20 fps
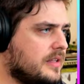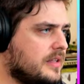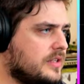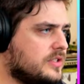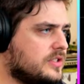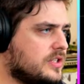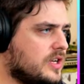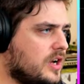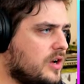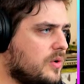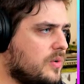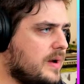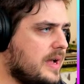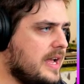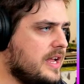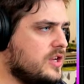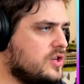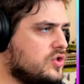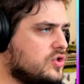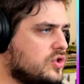So
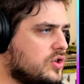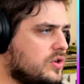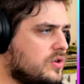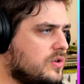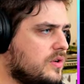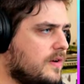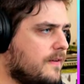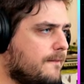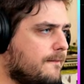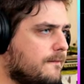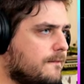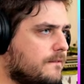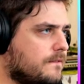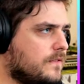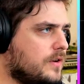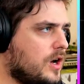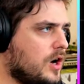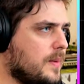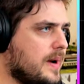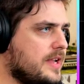engine,
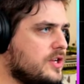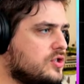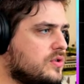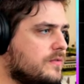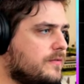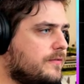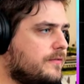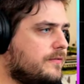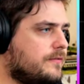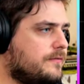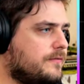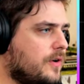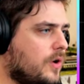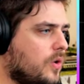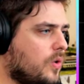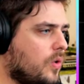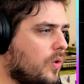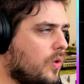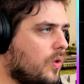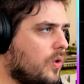oh, engine
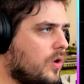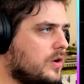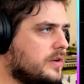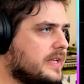four.